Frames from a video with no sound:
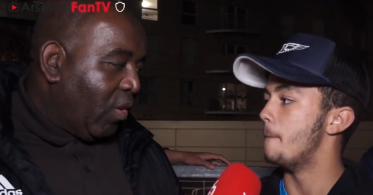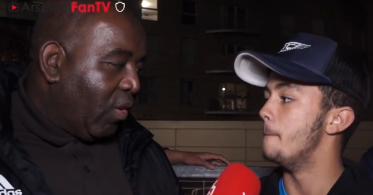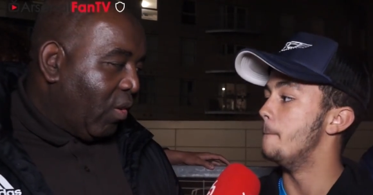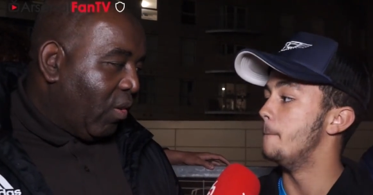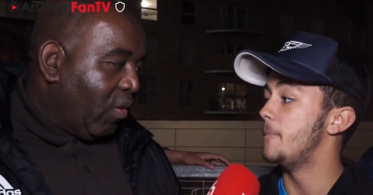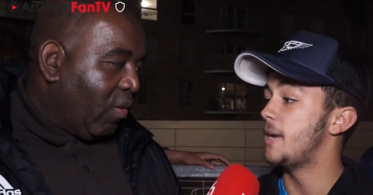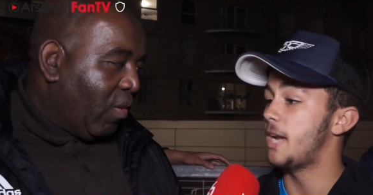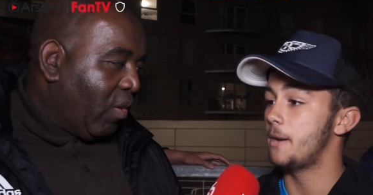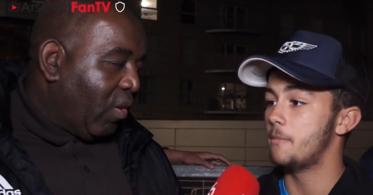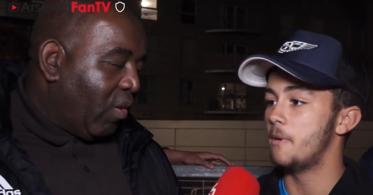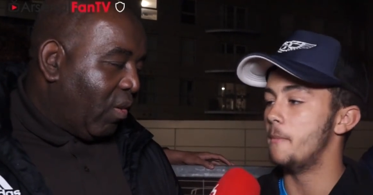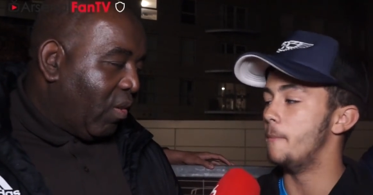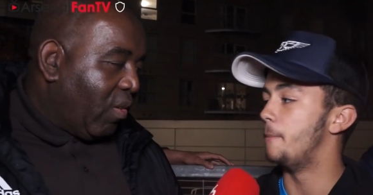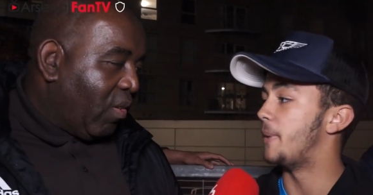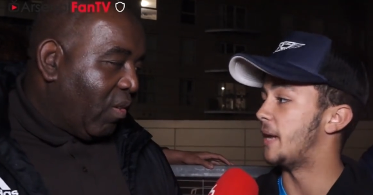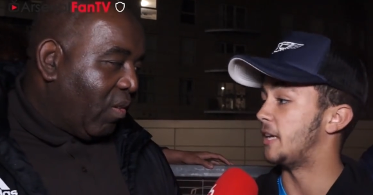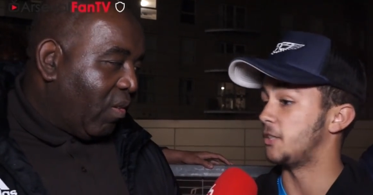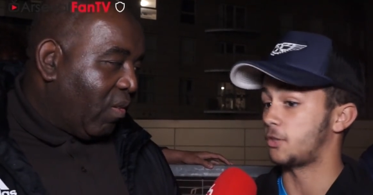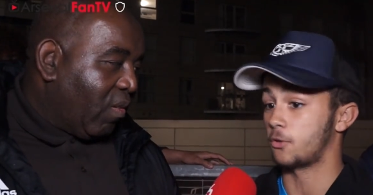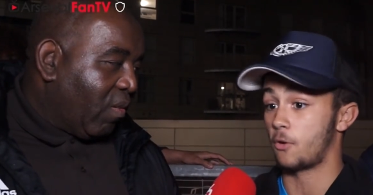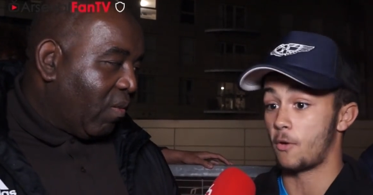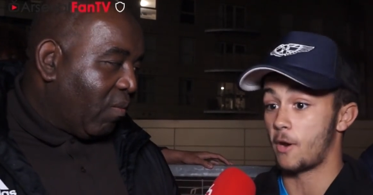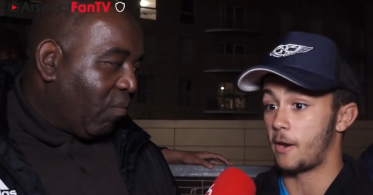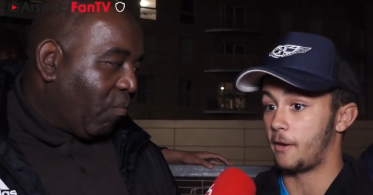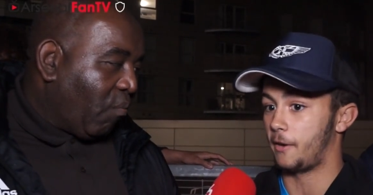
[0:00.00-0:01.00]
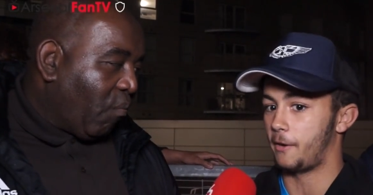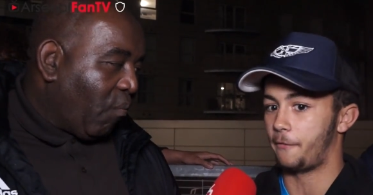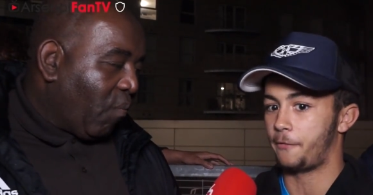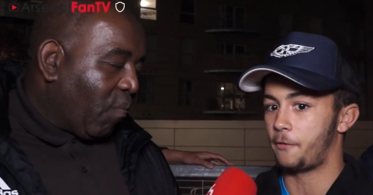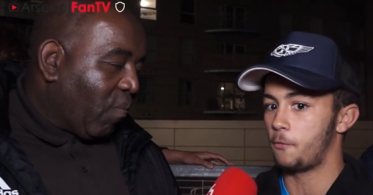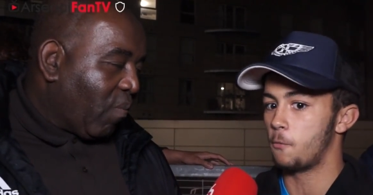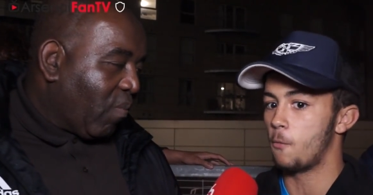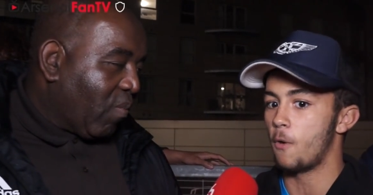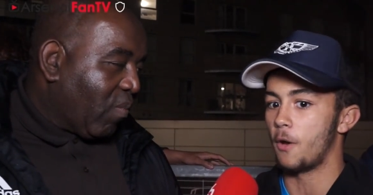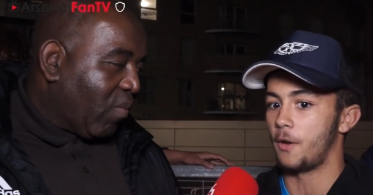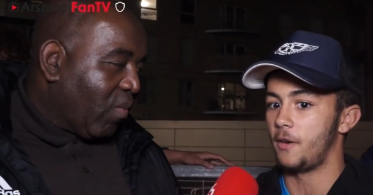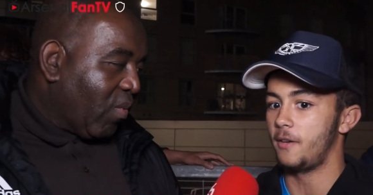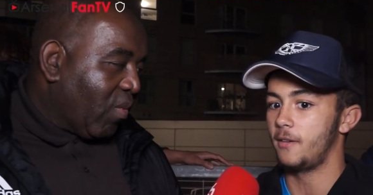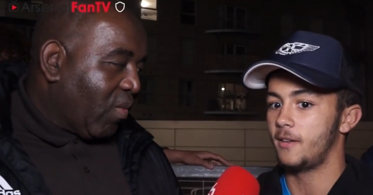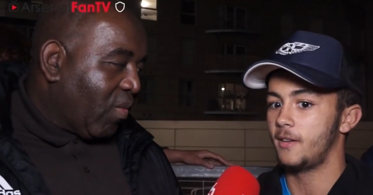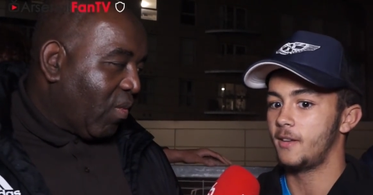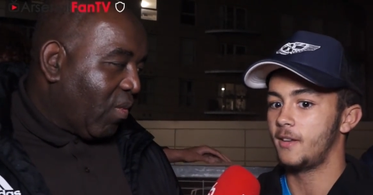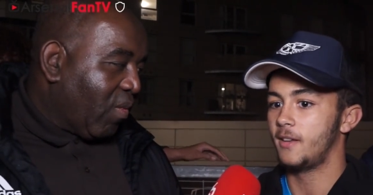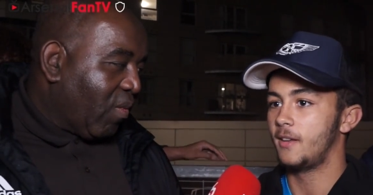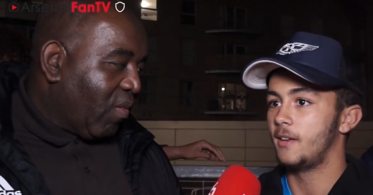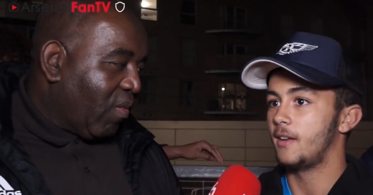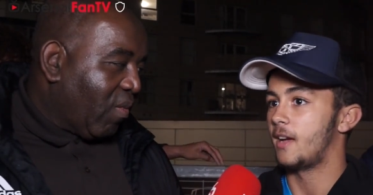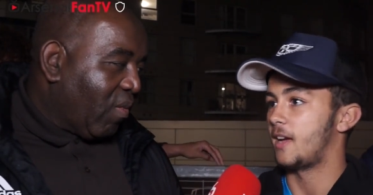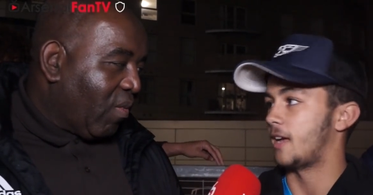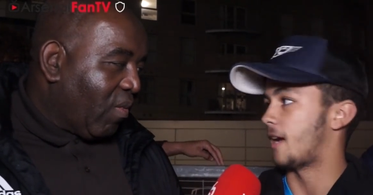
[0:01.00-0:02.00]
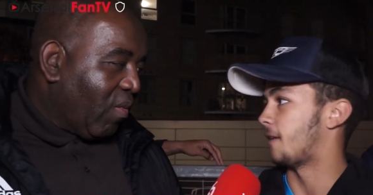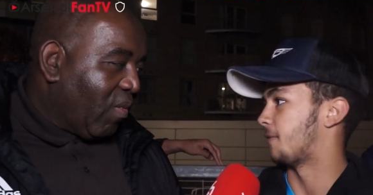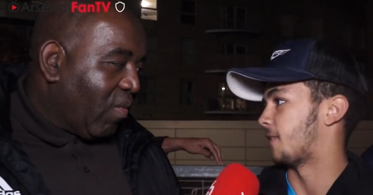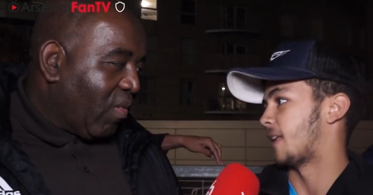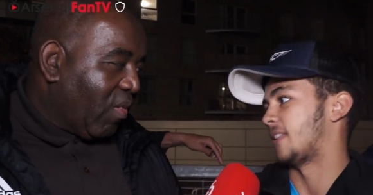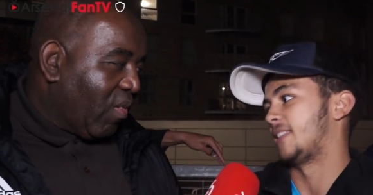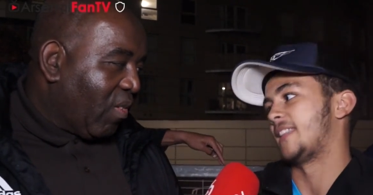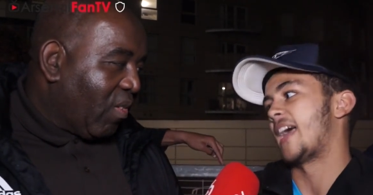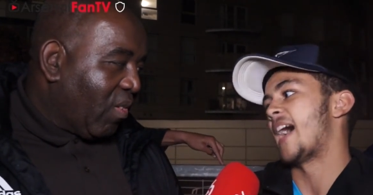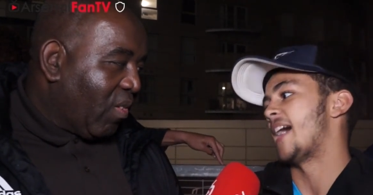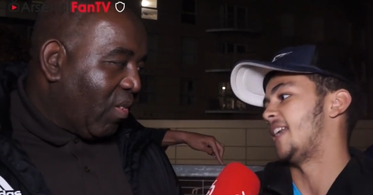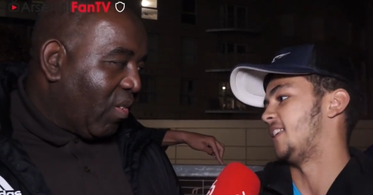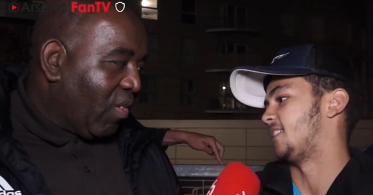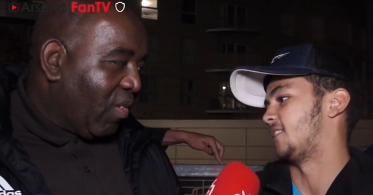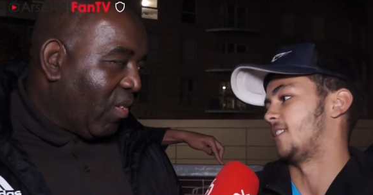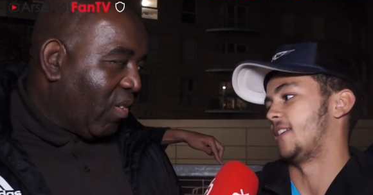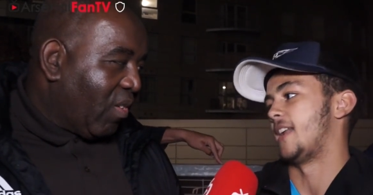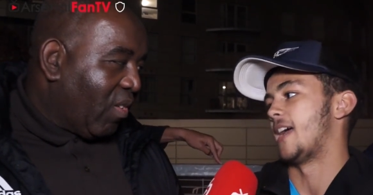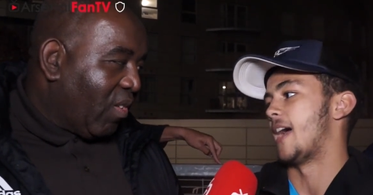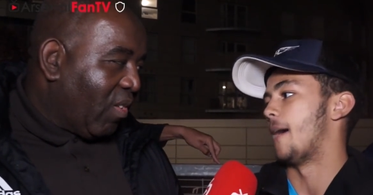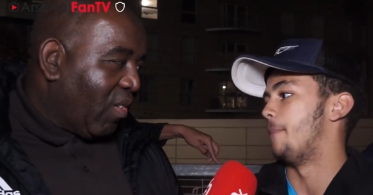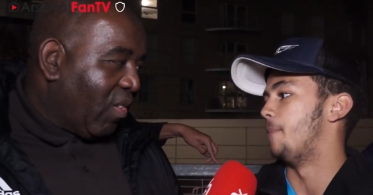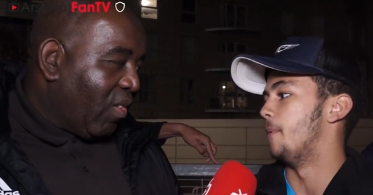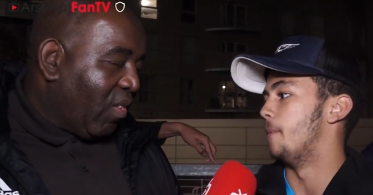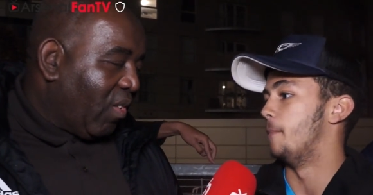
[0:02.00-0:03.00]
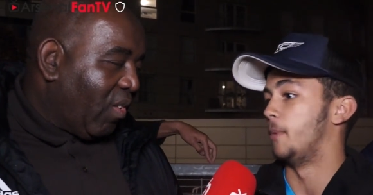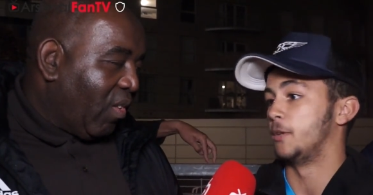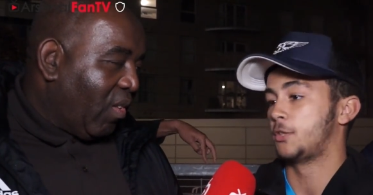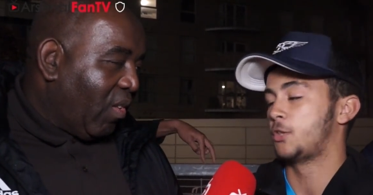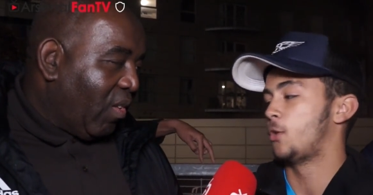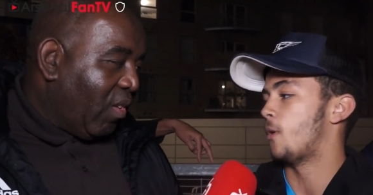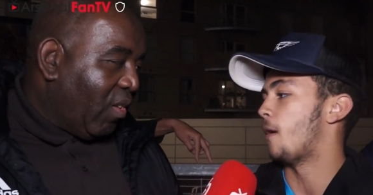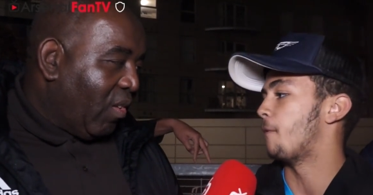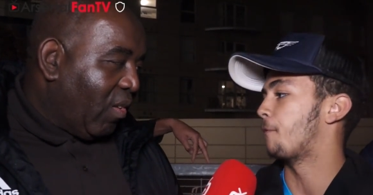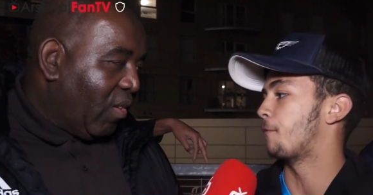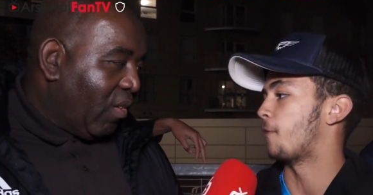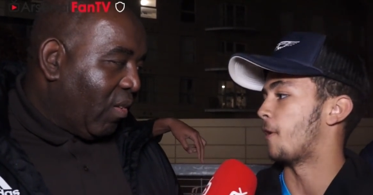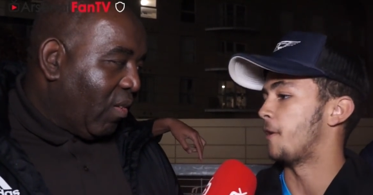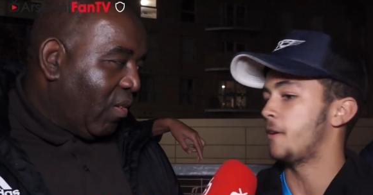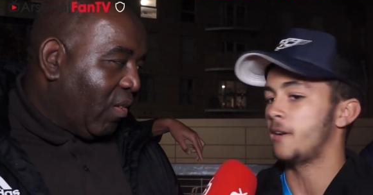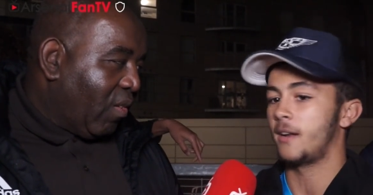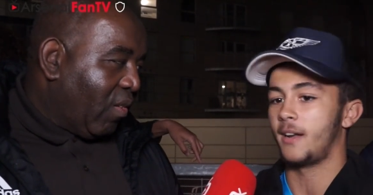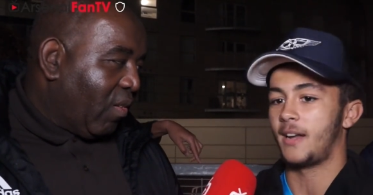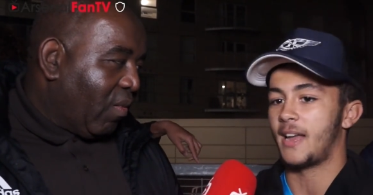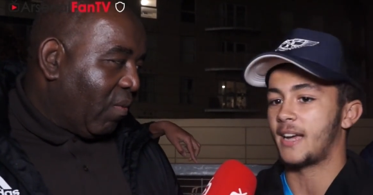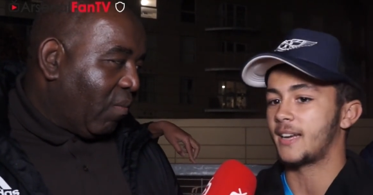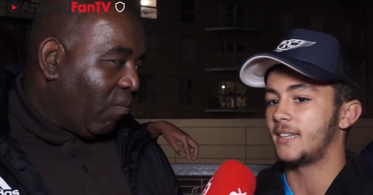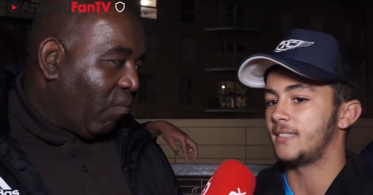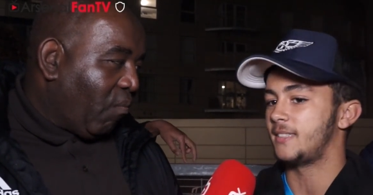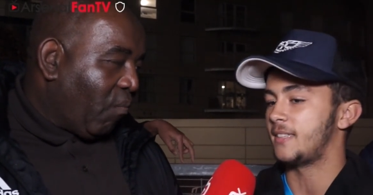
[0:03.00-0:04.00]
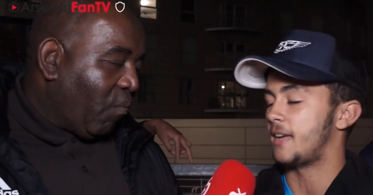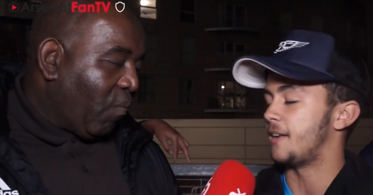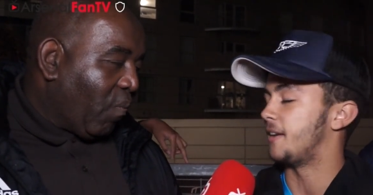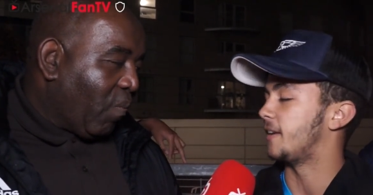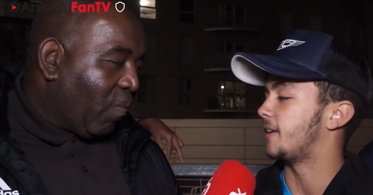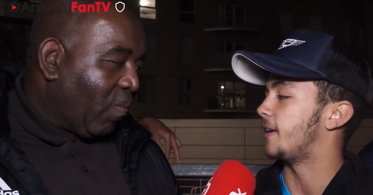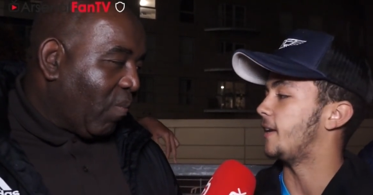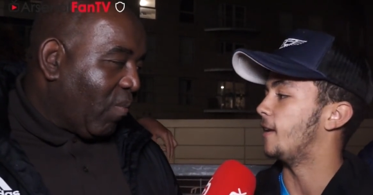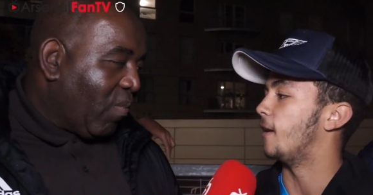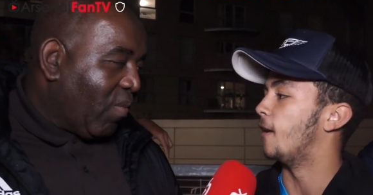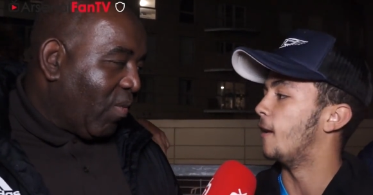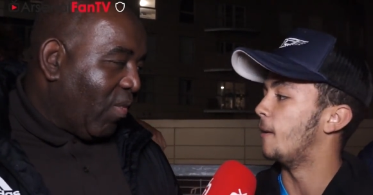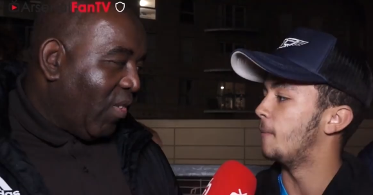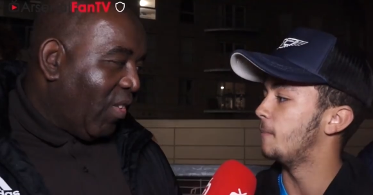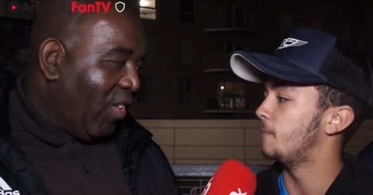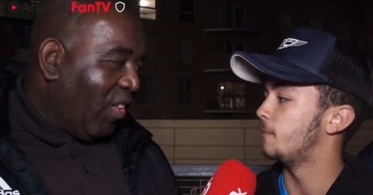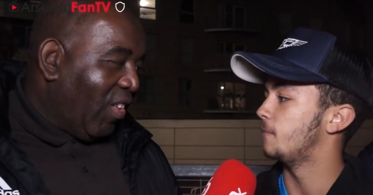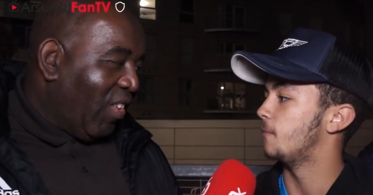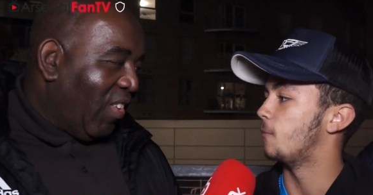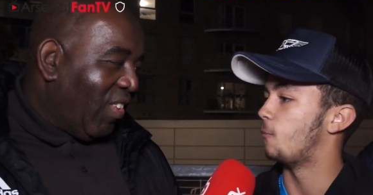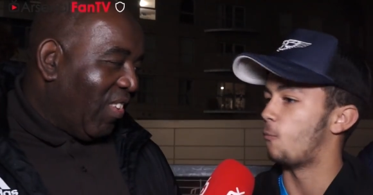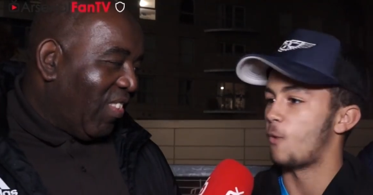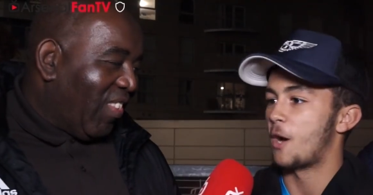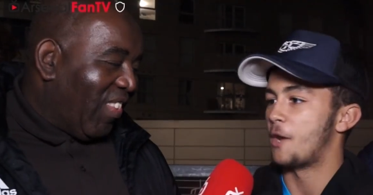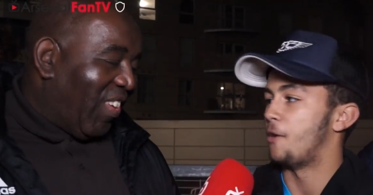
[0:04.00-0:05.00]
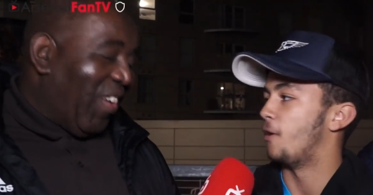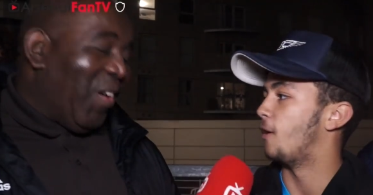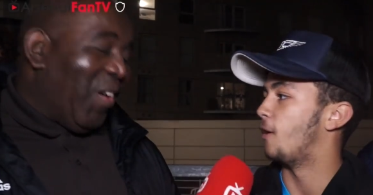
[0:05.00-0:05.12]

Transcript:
Speaker 1: minimum bench. Or if you want, I, I, that is going to happen. But two up front, Lacazette and Nketiah. Why